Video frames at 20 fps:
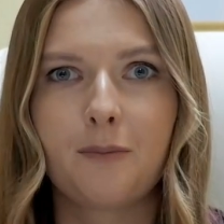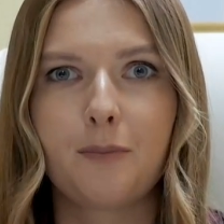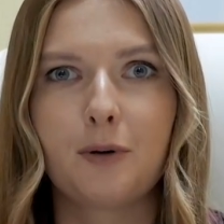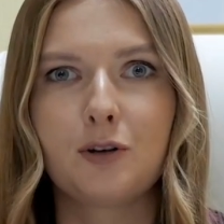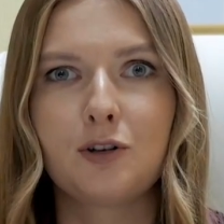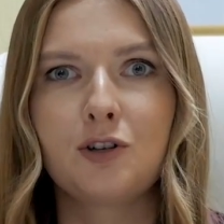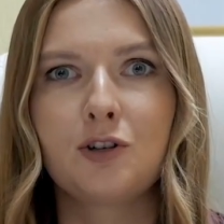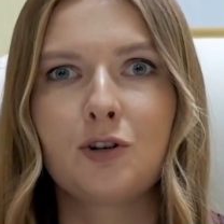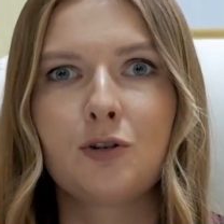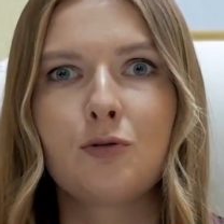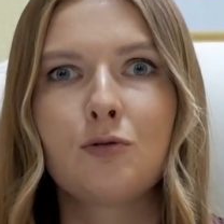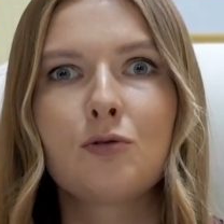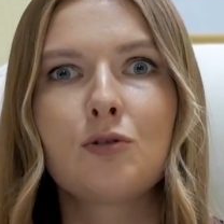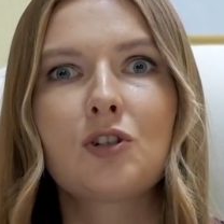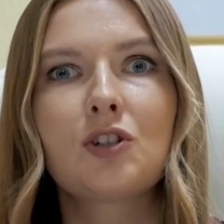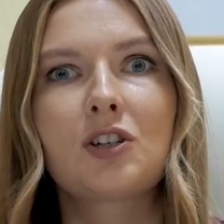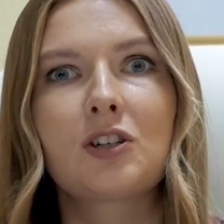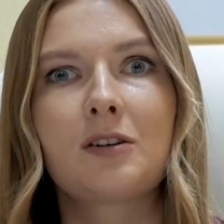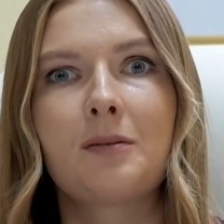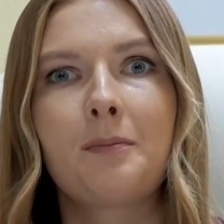but
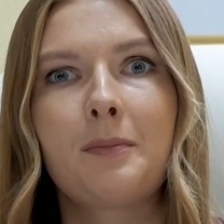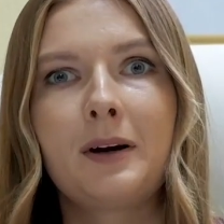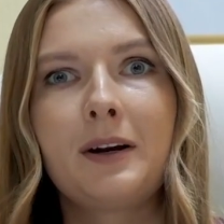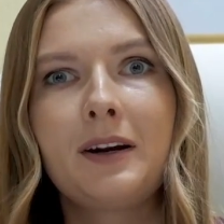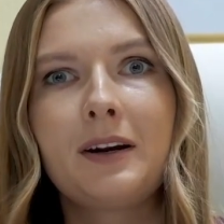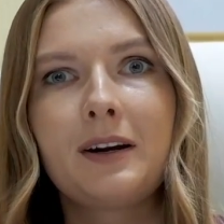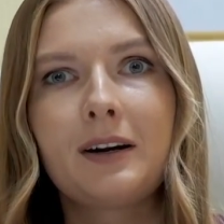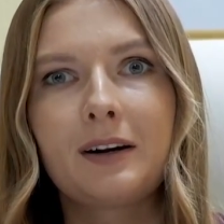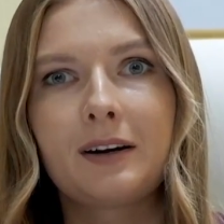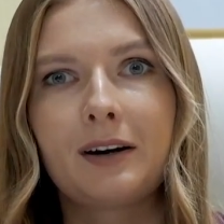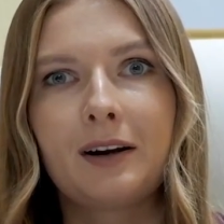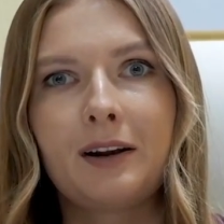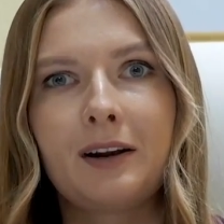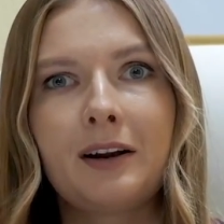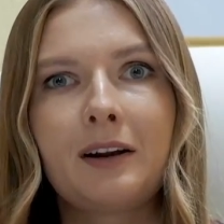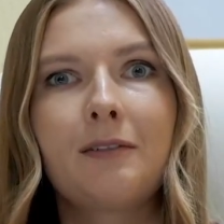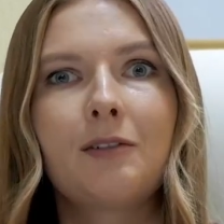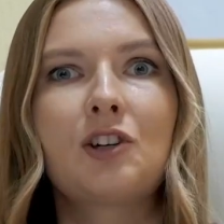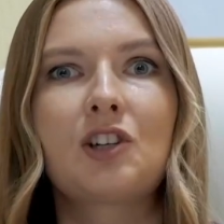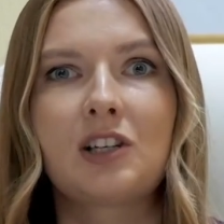don't make a
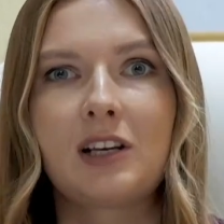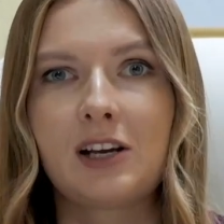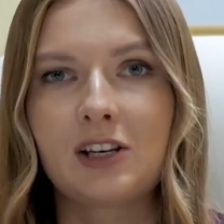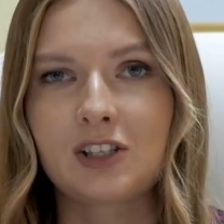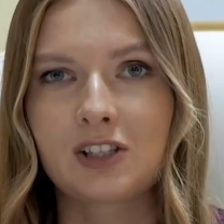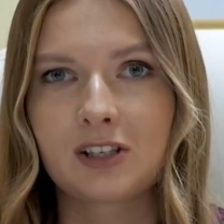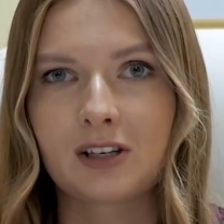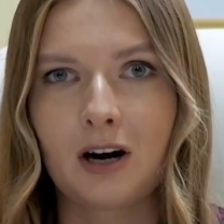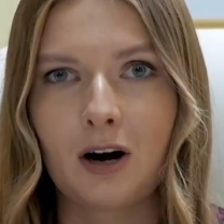language lesson